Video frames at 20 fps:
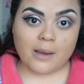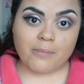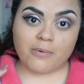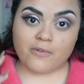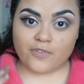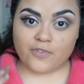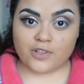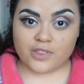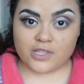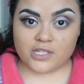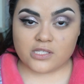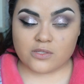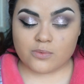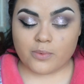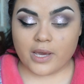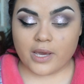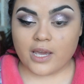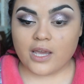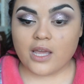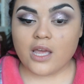I prefer it this
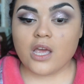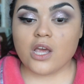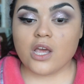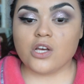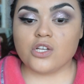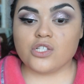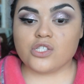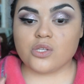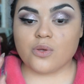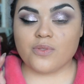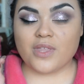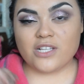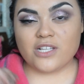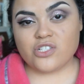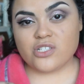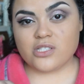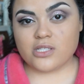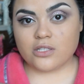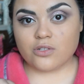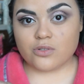way. So that's
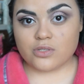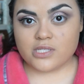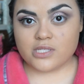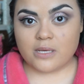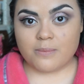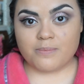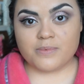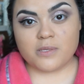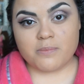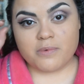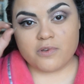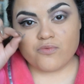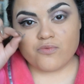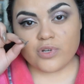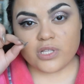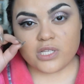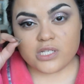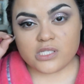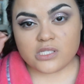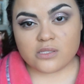just a little tip, to be
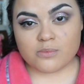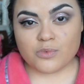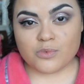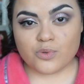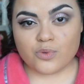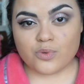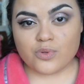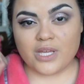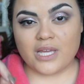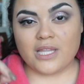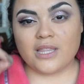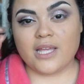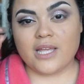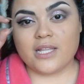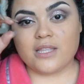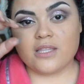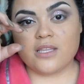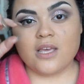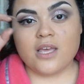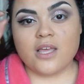really smooth and
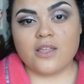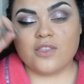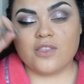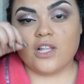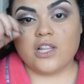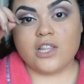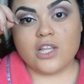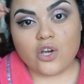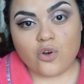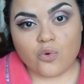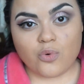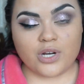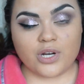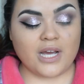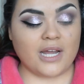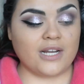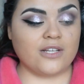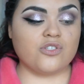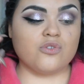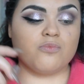let the liquid
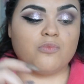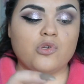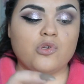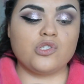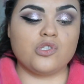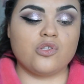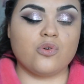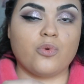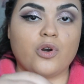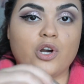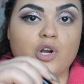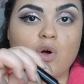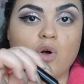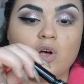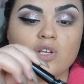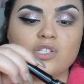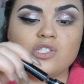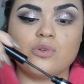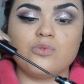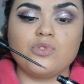kind of do most of the work.
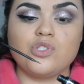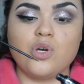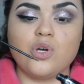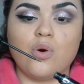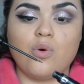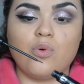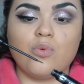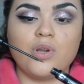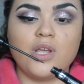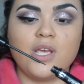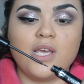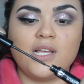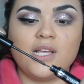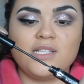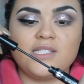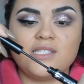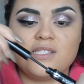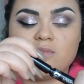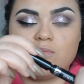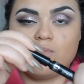Also, don't,
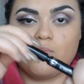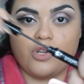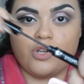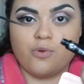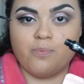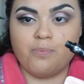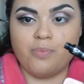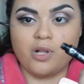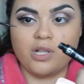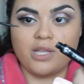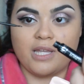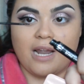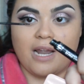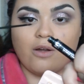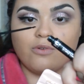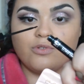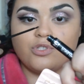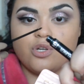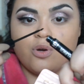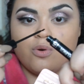when you pull it
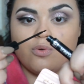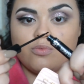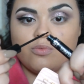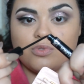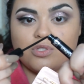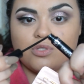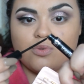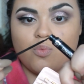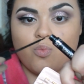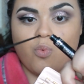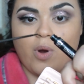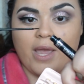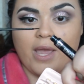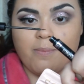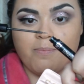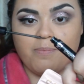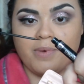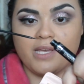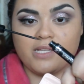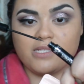out, don't
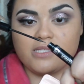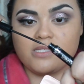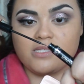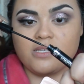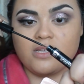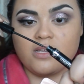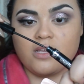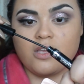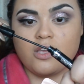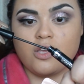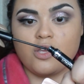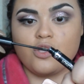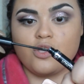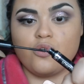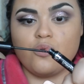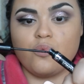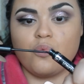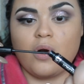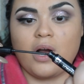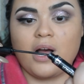wipe it.
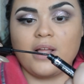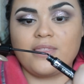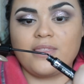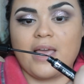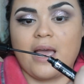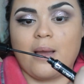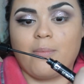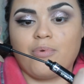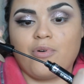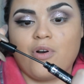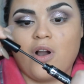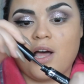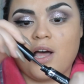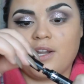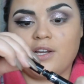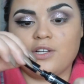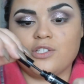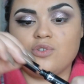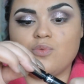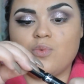You want that product.